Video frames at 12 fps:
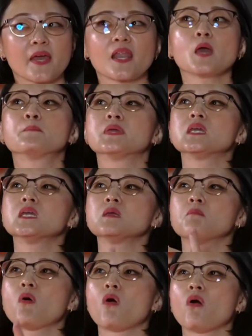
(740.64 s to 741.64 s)
Can I
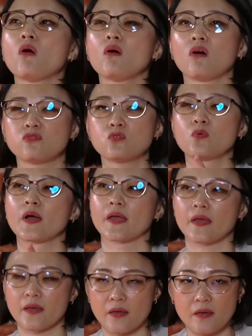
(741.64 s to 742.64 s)
be more of who I
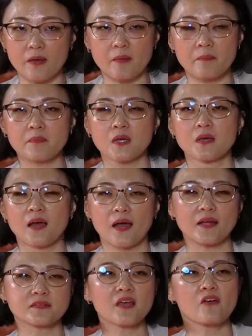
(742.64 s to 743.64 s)
am? Mm.
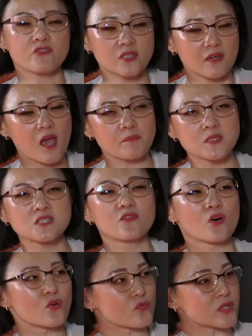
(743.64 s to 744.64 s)
I think everything happens
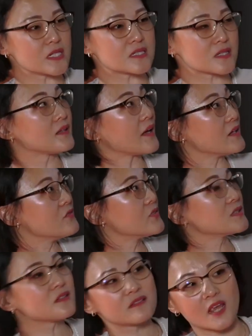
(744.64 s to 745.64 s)
for a reason, like
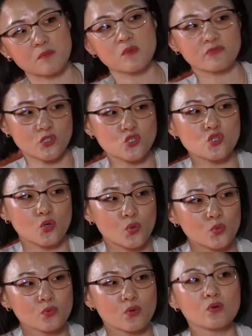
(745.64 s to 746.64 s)
even the name of your
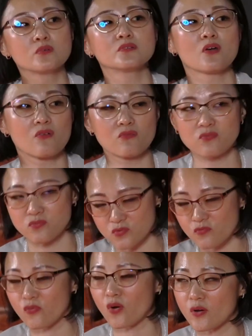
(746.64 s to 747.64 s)
show, Own yeah. Your
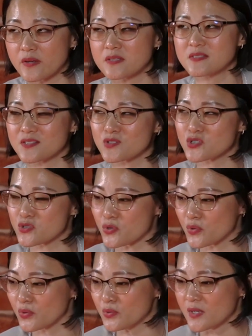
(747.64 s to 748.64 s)
Voice
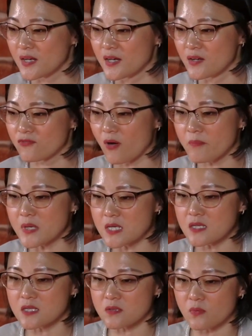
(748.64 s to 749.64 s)
show. For
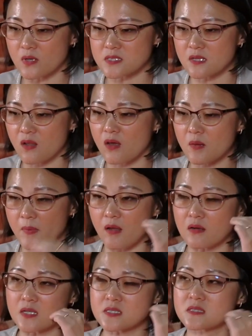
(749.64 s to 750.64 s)
me, it was a lot
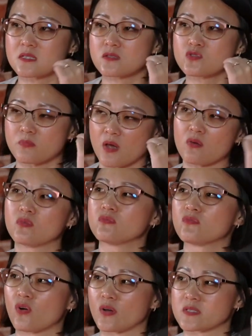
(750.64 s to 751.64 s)
about listening to my
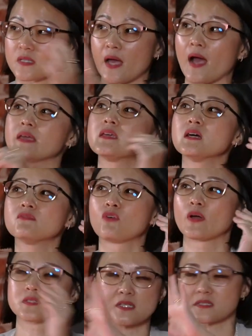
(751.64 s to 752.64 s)
own voice. I hear mm.
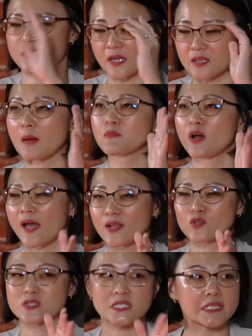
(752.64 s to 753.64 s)
voices, can I'm okay, not
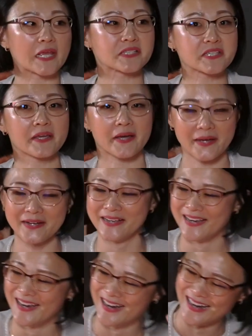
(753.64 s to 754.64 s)
hallucinating. How,
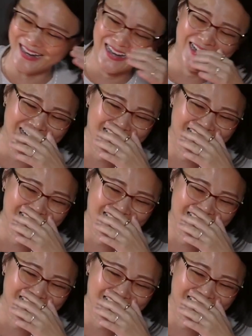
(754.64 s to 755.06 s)
ah. how do you